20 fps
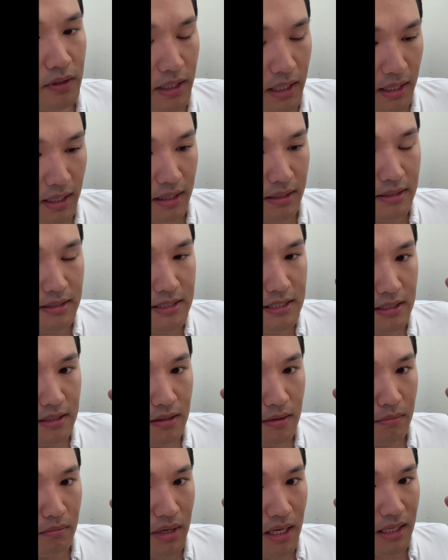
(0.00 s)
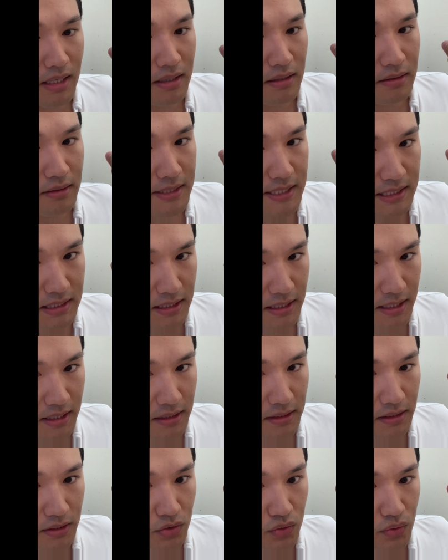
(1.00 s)
and make it
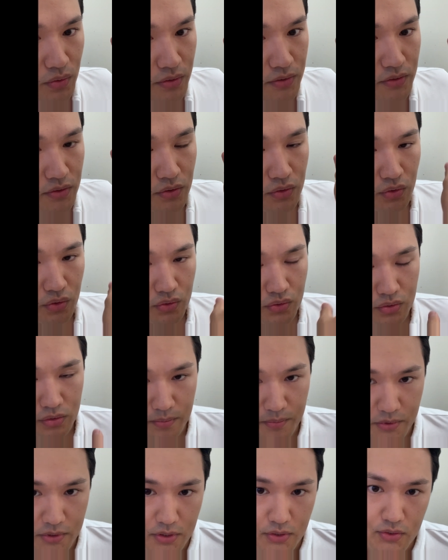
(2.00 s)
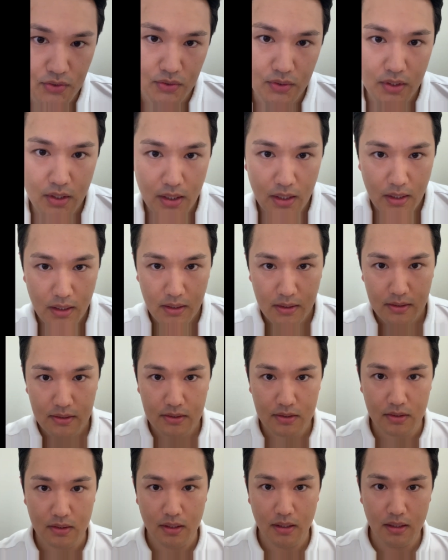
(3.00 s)
slightly towards the neutral position.
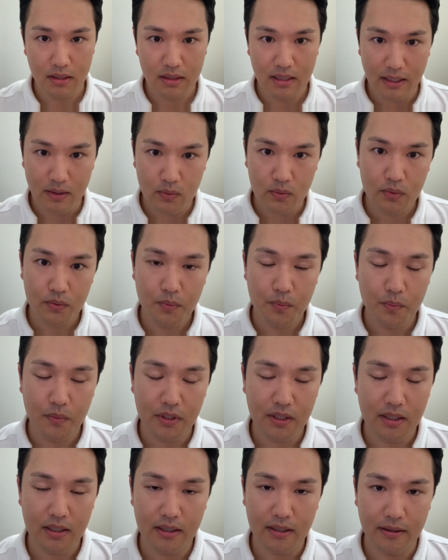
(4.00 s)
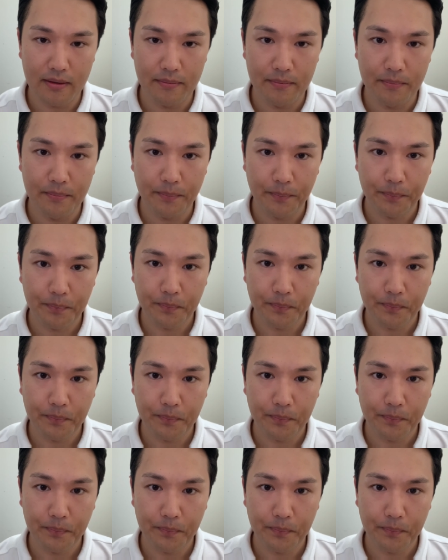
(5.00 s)
So that would be the